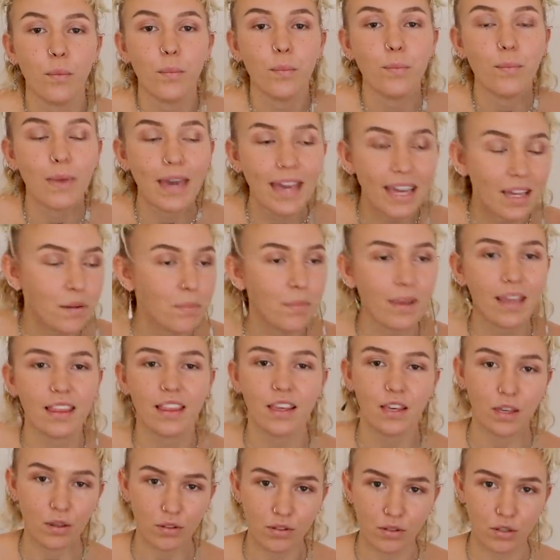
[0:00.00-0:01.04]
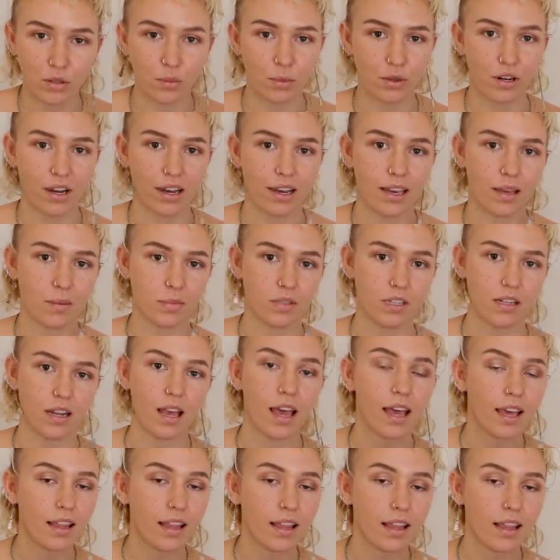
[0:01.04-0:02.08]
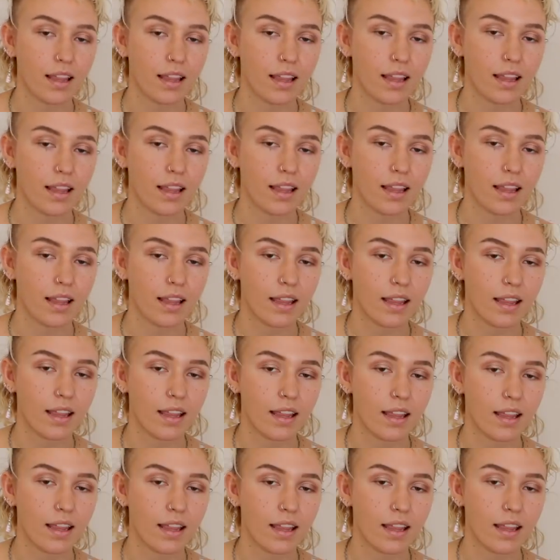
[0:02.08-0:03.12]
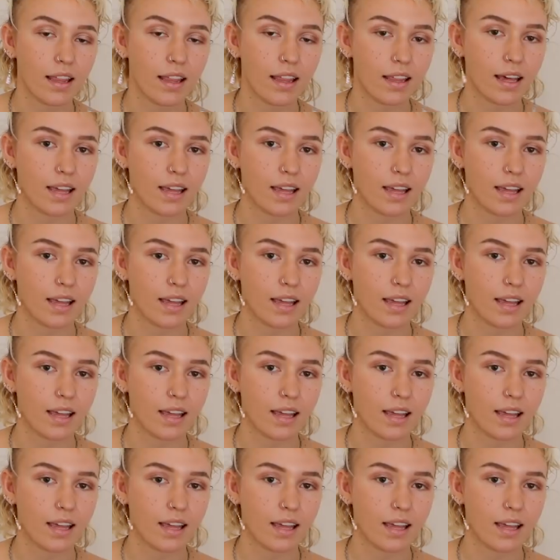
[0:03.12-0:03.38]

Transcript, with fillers: made me the YouTuber I am today. Aww.